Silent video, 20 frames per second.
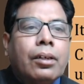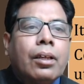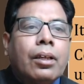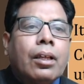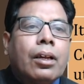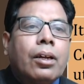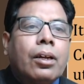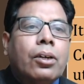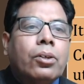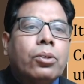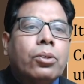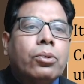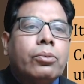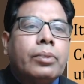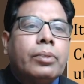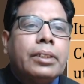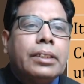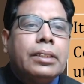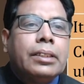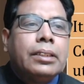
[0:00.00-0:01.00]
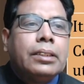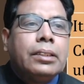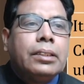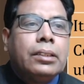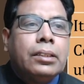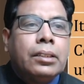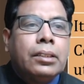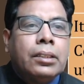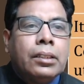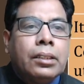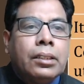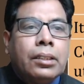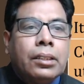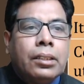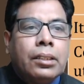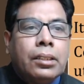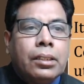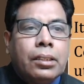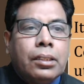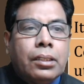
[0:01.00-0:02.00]
control word is
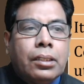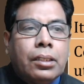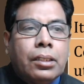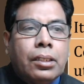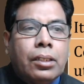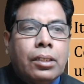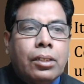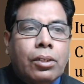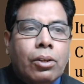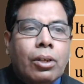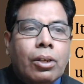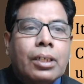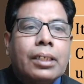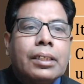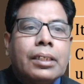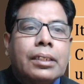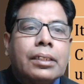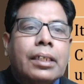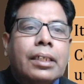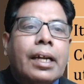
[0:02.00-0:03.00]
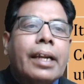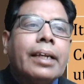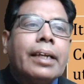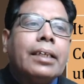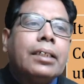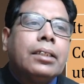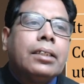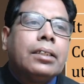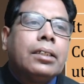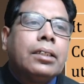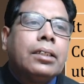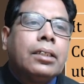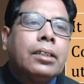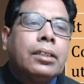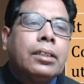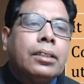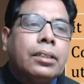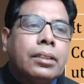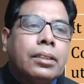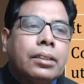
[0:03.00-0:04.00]
longer, and
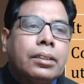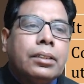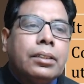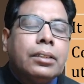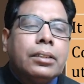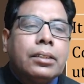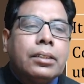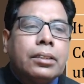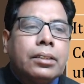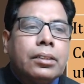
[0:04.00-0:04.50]
here